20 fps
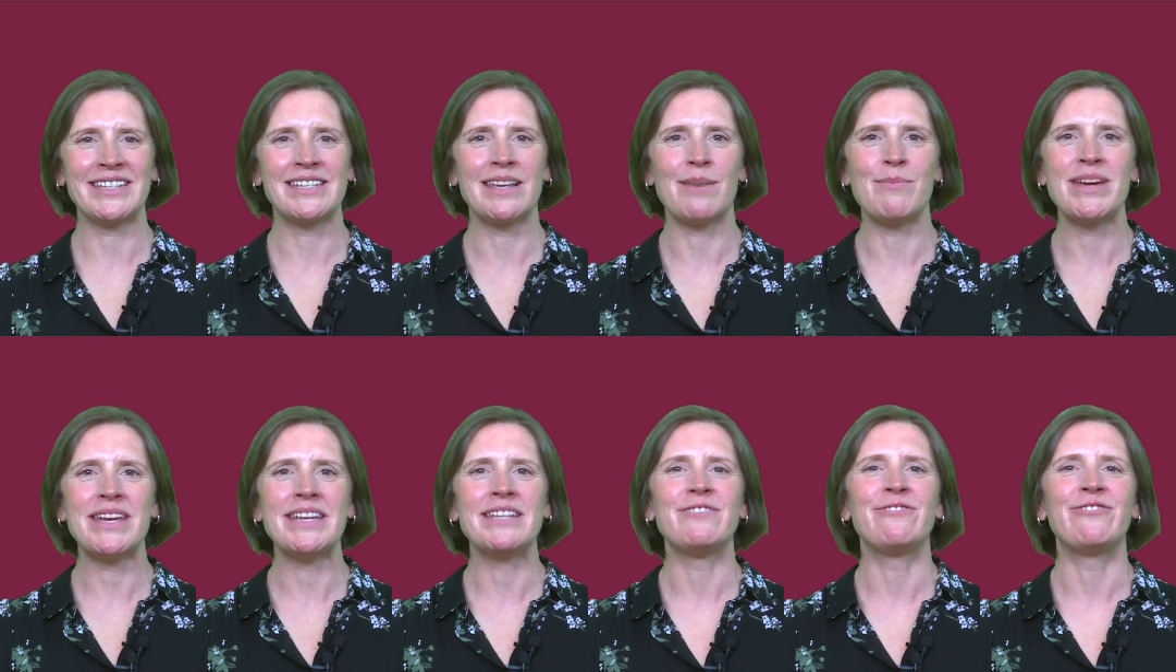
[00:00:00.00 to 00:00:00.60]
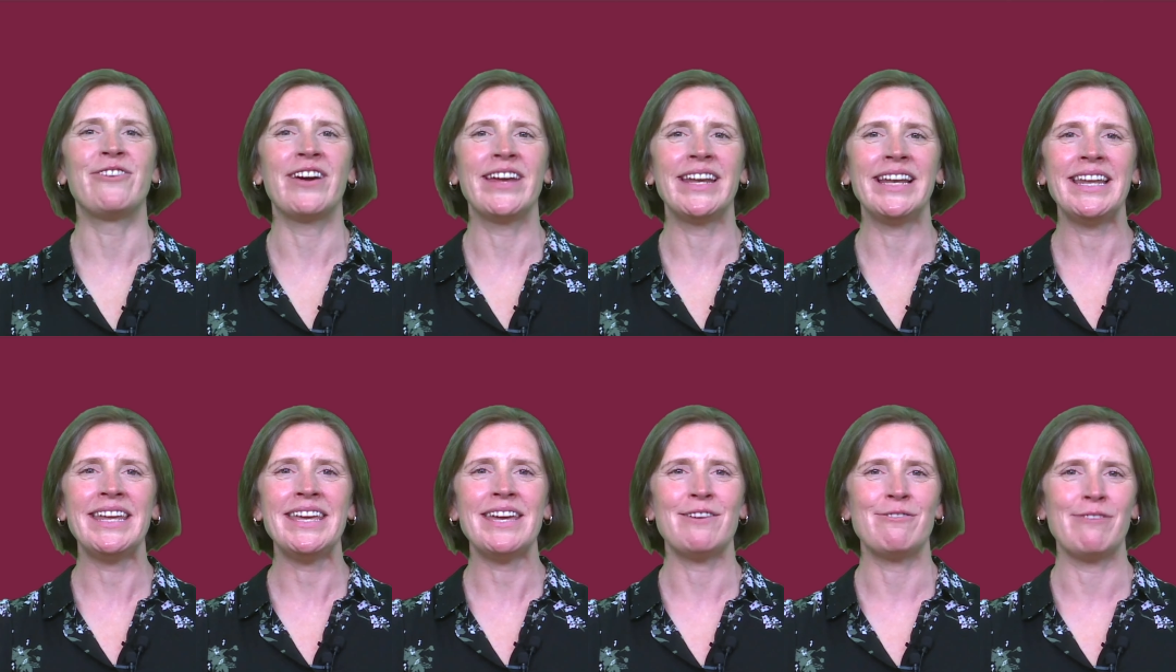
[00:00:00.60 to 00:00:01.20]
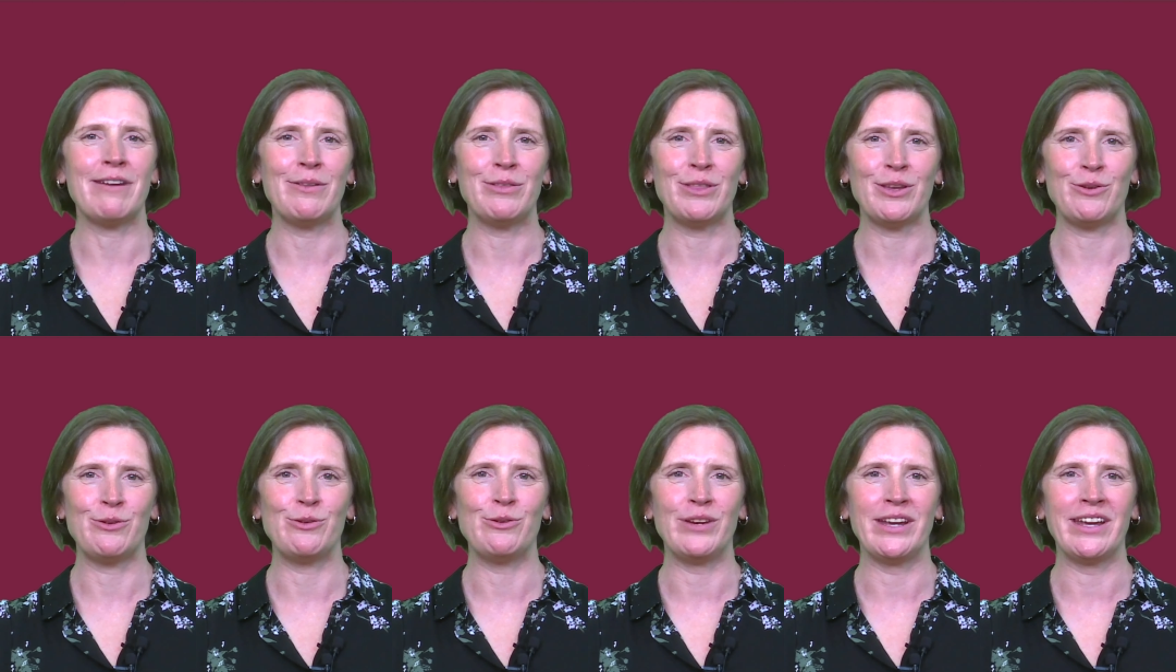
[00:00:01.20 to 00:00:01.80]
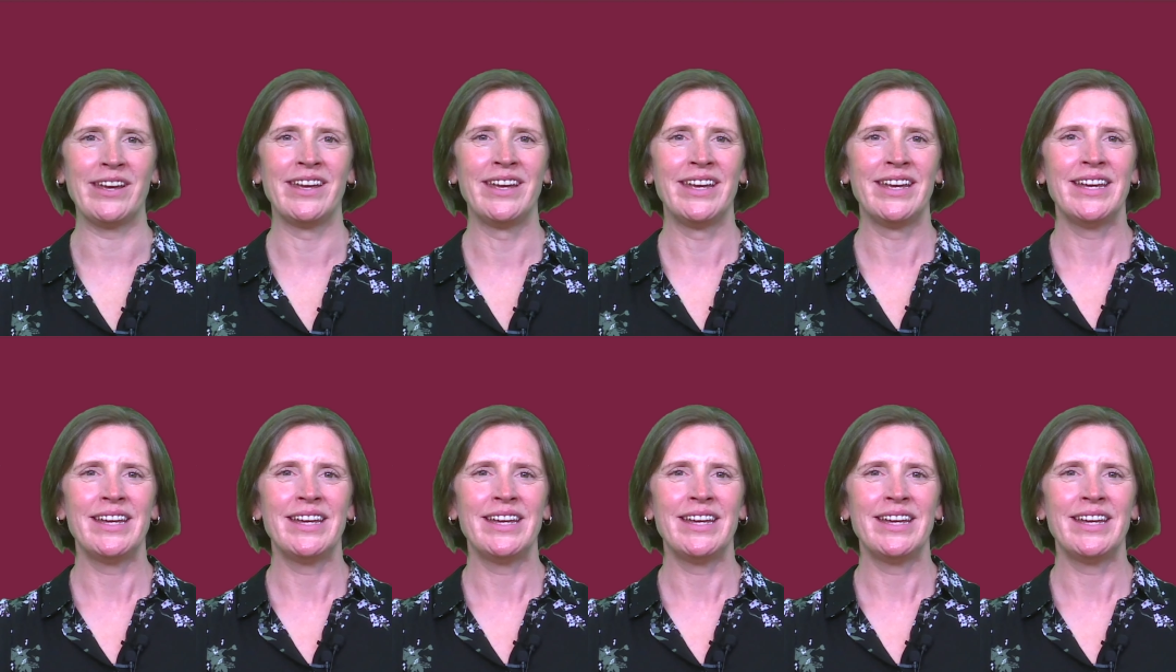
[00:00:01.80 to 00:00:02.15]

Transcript: summer is finally around the corner,